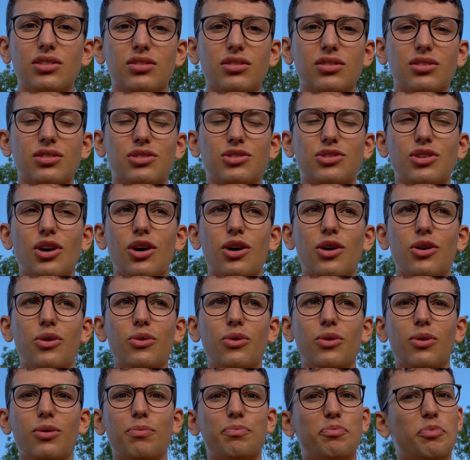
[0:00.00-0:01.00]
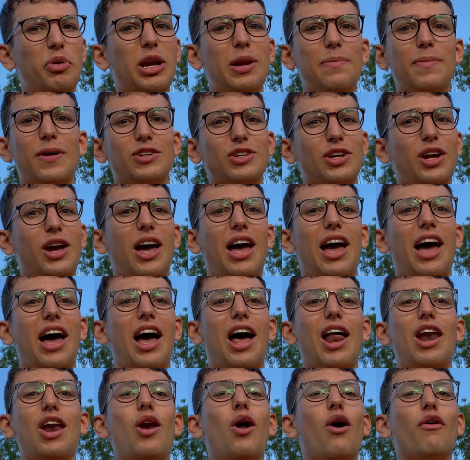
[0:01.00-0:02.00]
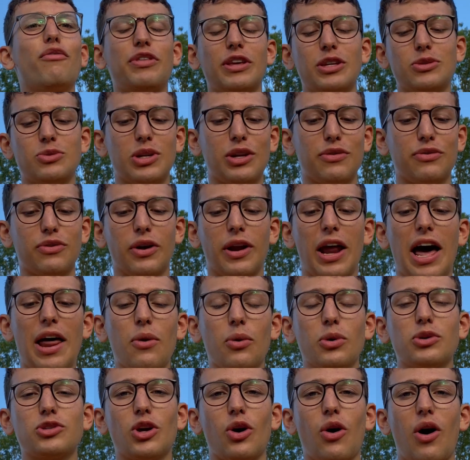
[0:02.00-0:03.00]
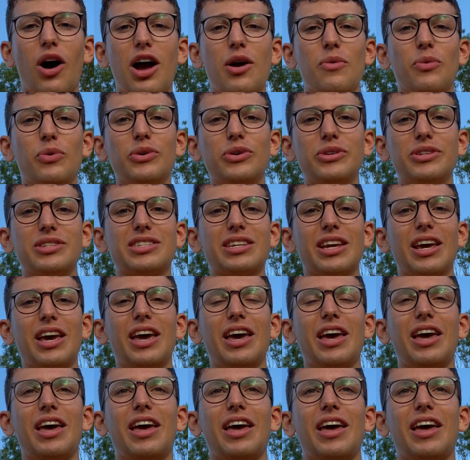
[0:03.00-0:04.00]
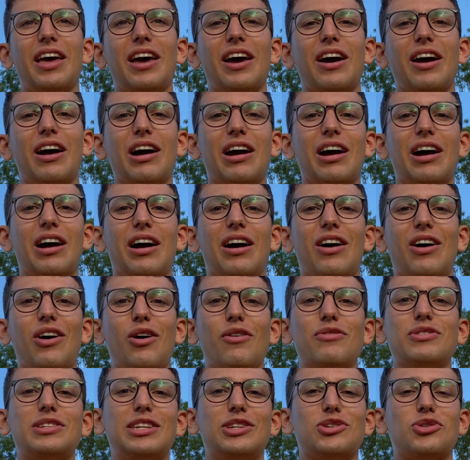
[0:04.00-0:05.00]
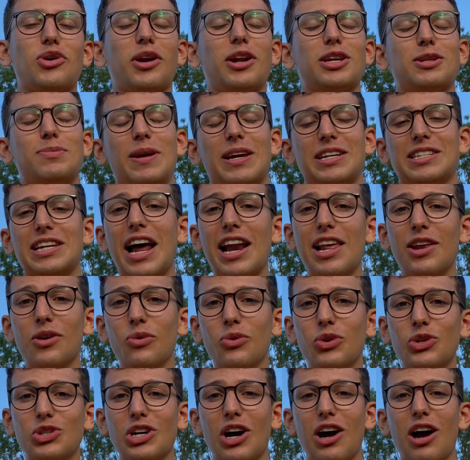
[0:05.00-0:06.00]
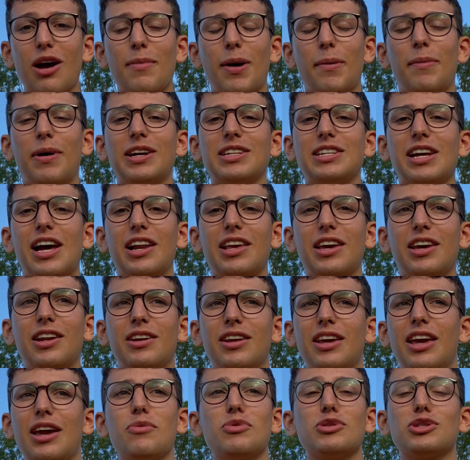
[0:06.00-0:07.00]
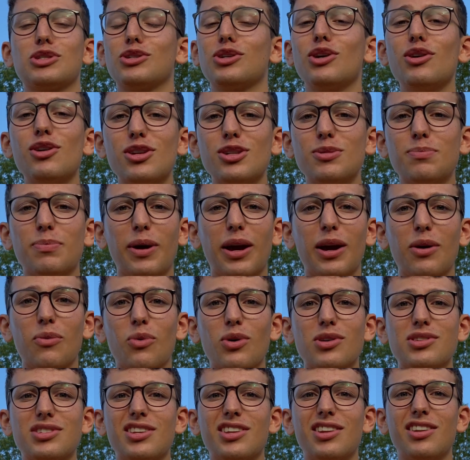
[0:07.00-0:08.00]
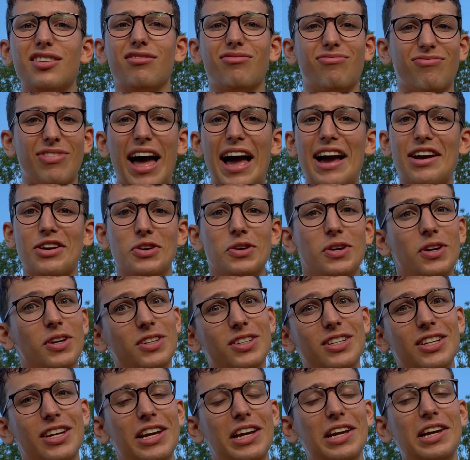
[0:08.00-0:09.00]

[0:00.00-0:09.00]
So pretty much a lot of things were different. And also I was obviously trying to speak Italian all the time, and my Italian, it was good, but it wasn't that good.